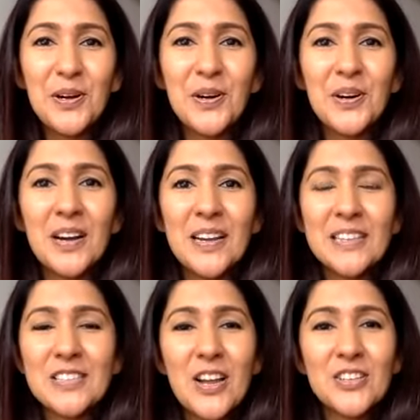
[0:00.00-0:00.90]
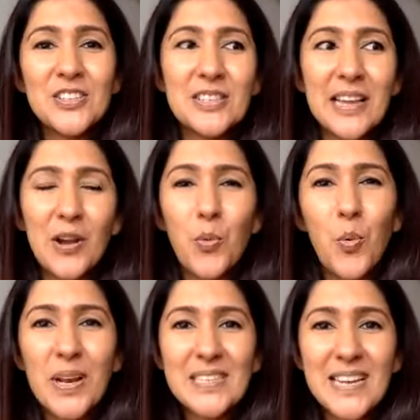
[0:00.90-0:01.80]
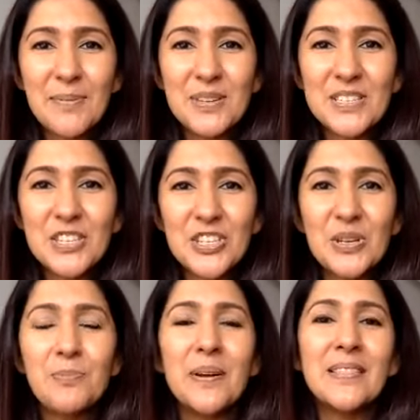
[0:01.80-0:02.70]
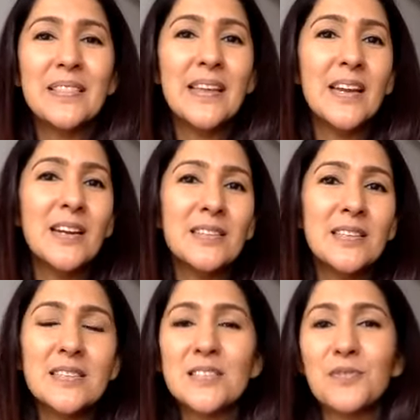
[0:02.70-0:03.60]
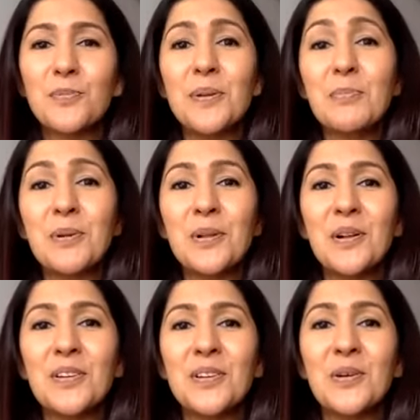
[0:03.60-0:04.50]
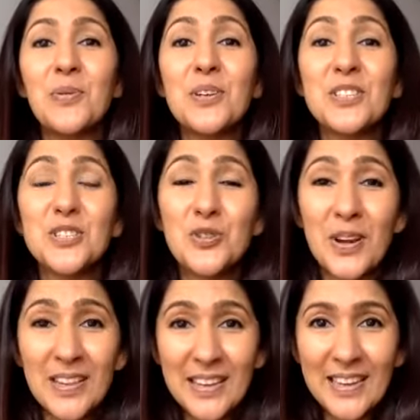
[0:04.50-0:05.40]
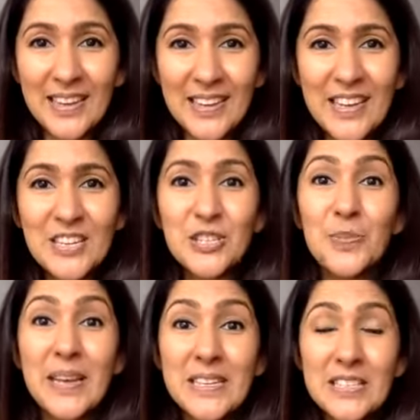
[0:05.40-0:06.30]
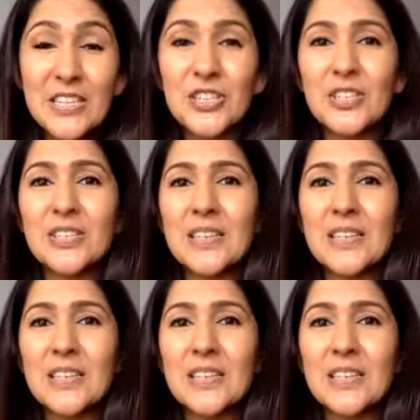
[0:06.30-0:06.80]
It's not just like a one-time decision, but this is for people who are struggling to make decisions.